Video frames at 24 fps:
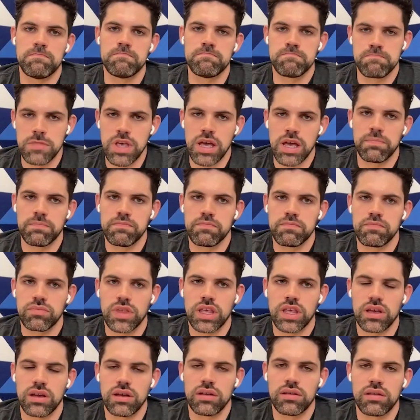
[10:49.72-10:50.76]
yeah,
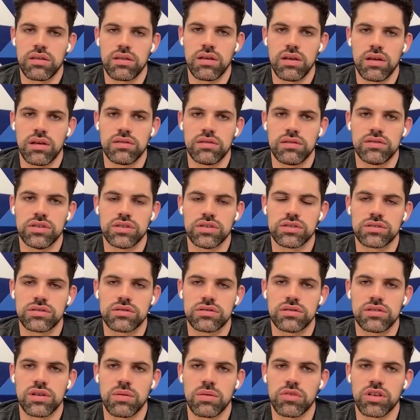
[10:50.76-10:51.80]
it just
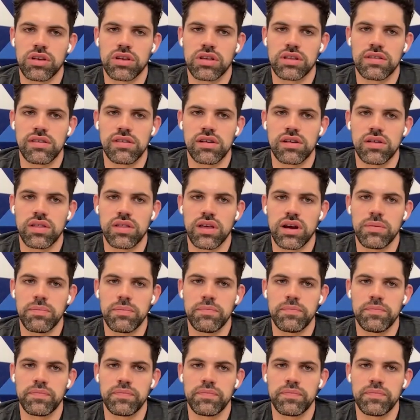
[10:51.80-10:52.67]
something to consider there.